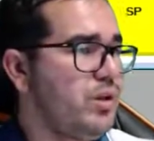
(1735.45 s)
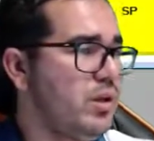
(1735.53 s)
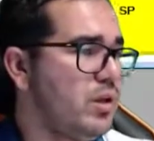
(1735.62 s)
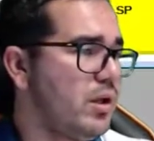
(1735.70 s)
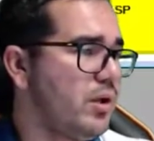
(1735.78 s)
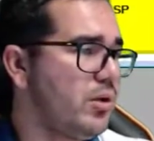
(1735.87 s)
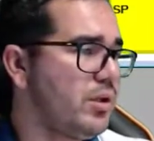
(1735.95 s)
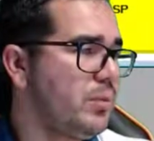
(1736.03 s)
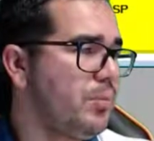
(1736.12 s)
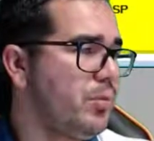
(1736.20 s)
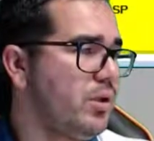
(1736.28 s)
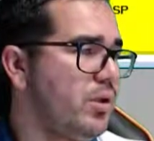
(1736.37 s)
I'm gonna put
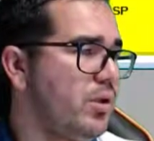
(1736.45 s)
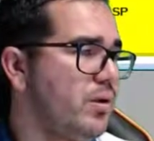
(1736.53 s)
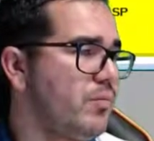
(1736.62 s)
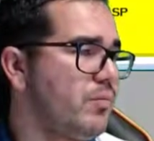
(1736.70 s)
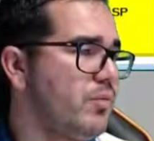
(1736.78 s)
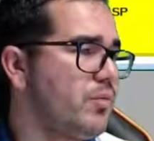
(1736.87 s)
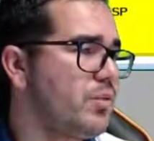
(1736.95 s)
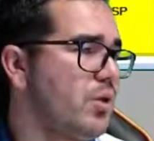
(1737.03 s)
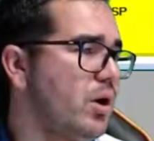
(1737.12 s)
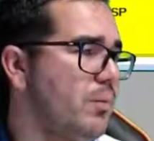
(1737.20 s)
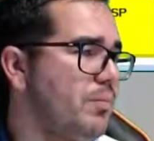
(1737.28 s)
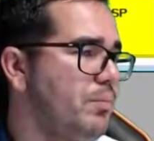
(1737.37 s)
here stop
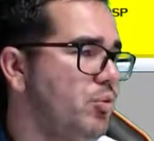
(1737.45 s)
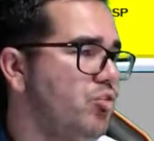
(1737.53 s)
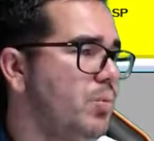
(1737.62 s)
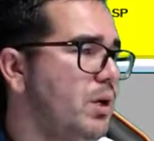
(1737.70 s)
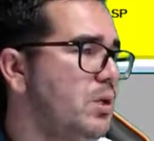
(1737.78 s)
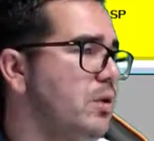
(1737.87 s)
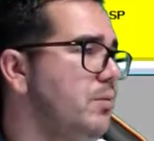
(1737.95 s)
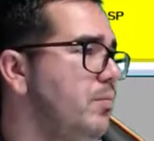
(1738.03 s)
push button.